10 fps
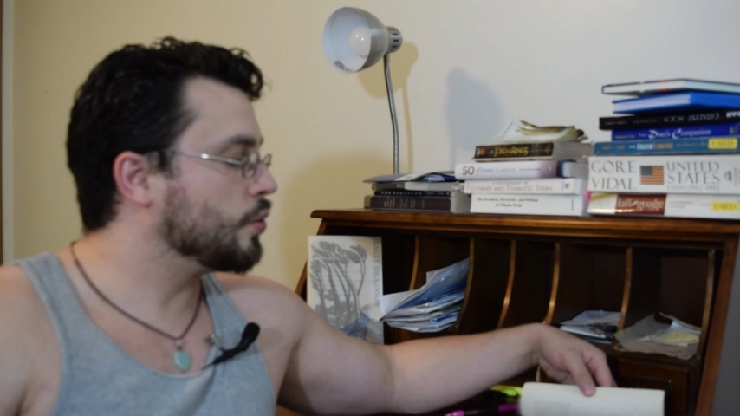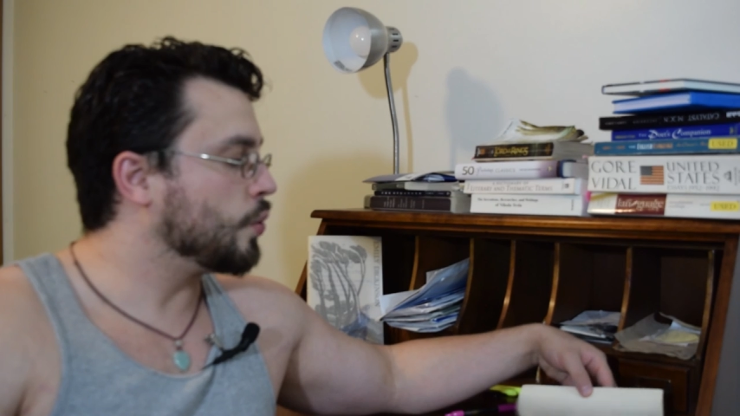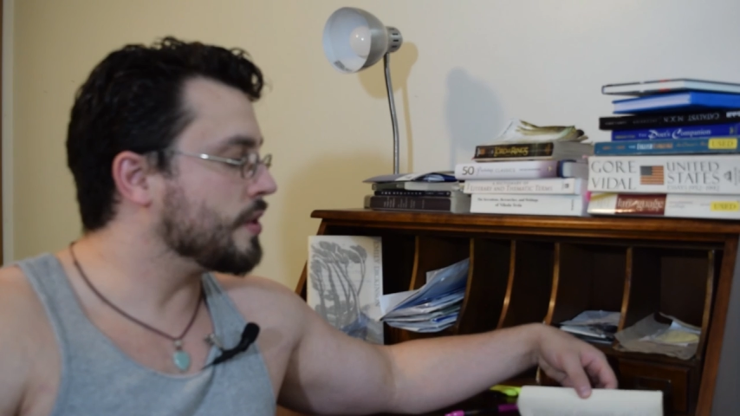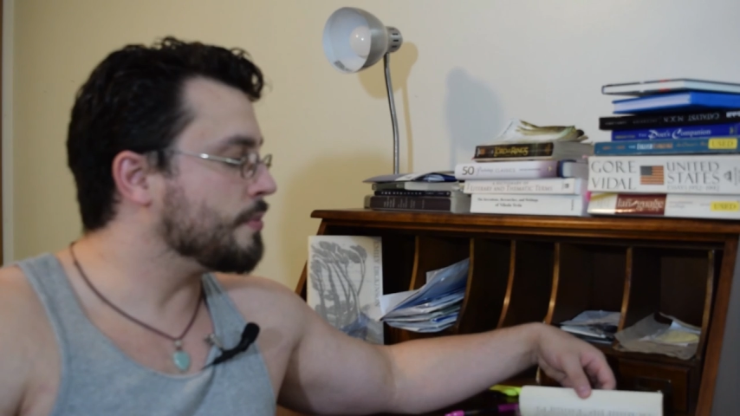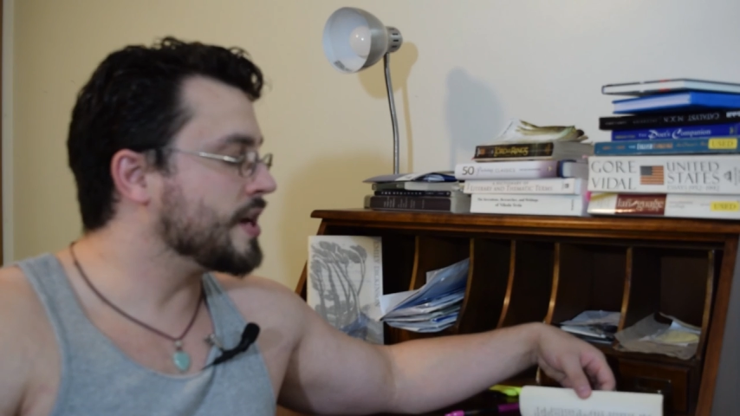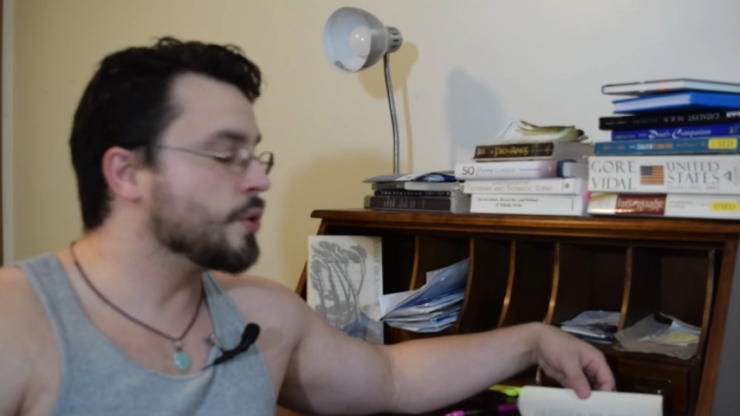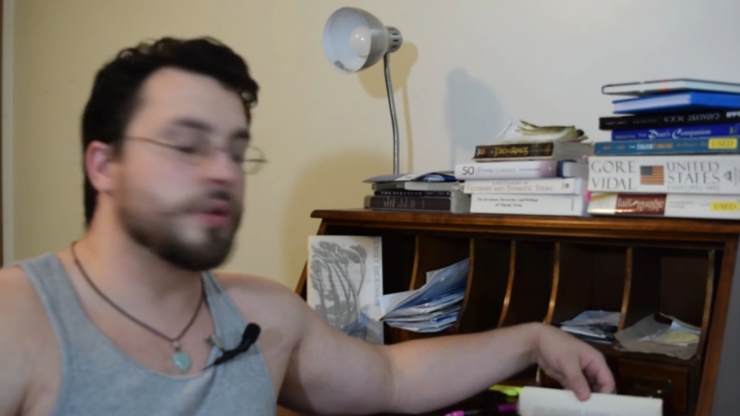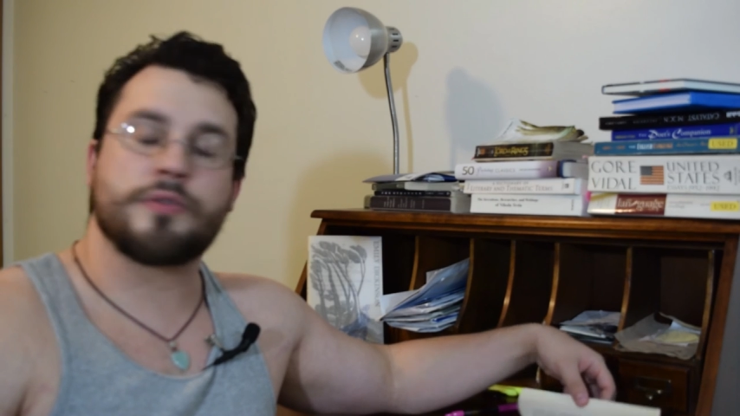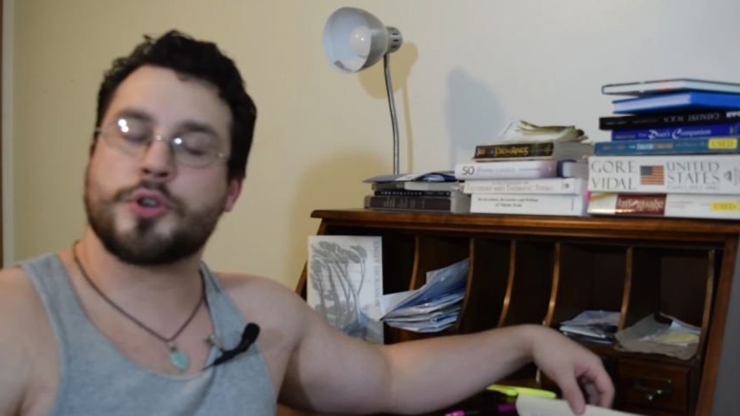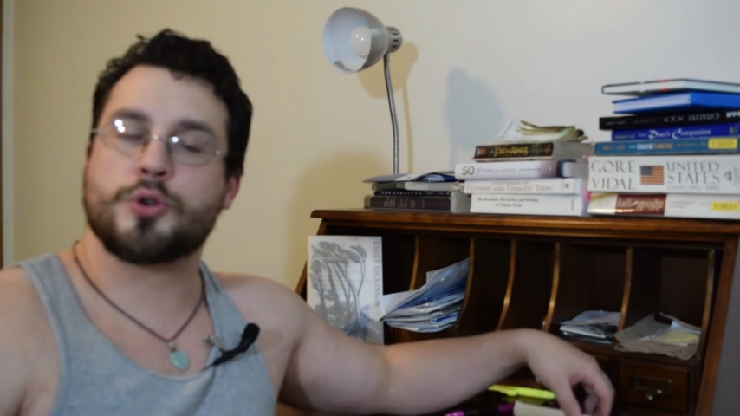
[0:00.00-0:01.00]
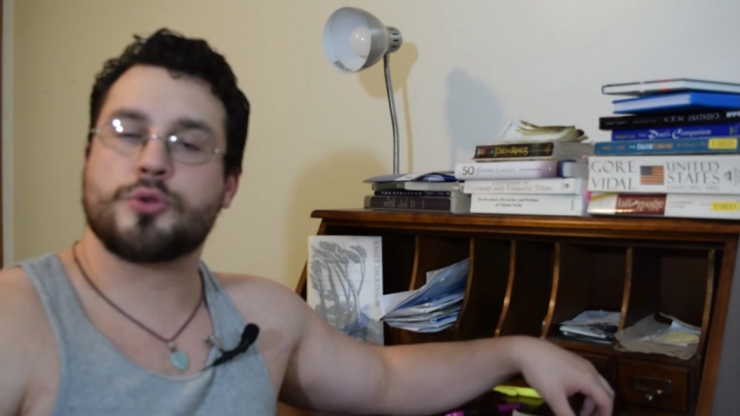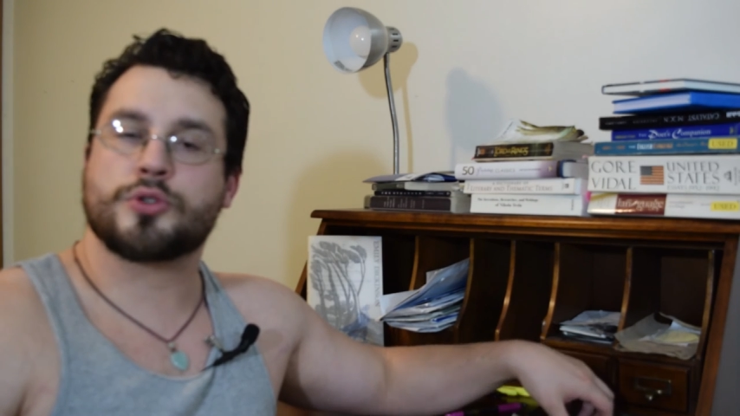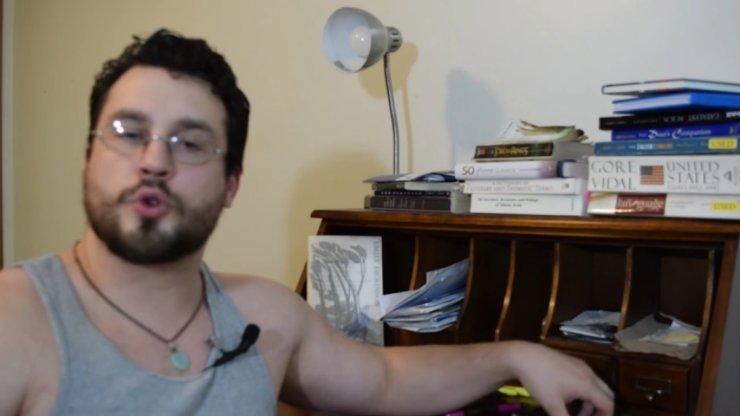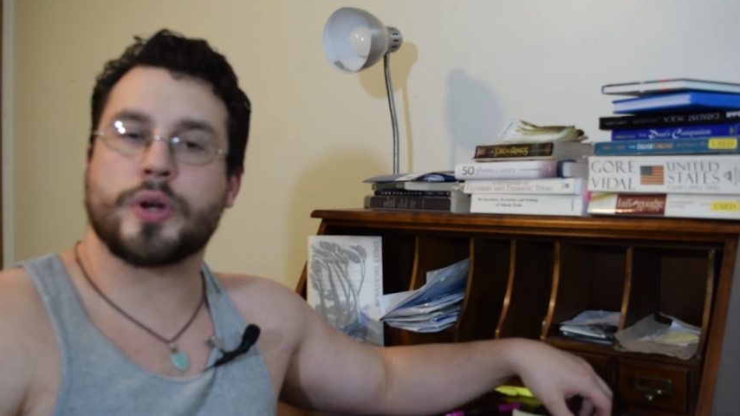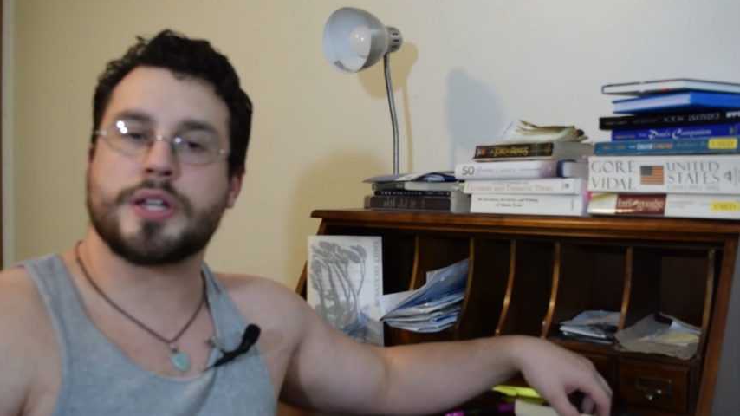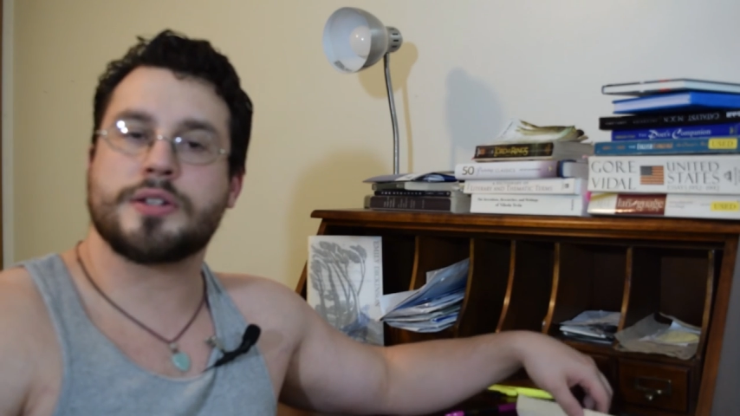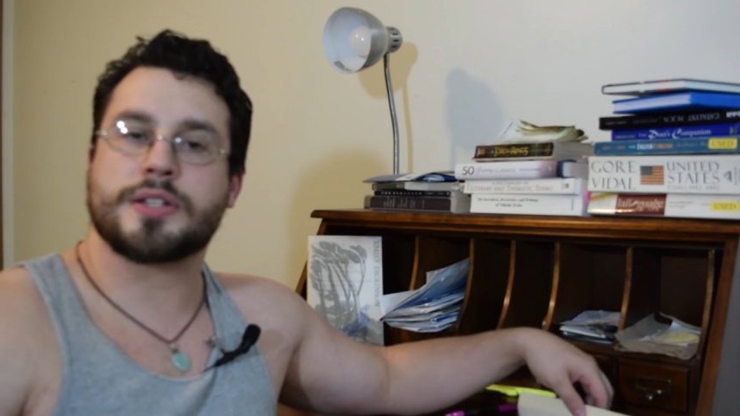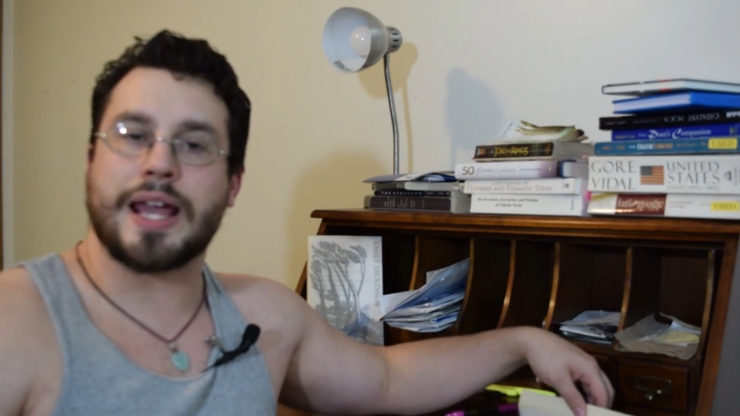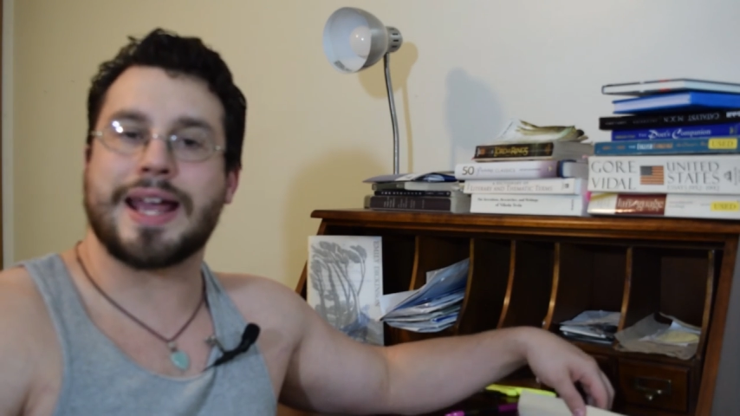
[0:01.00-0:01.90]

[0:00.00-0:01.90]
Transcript: with many reviews, quickies,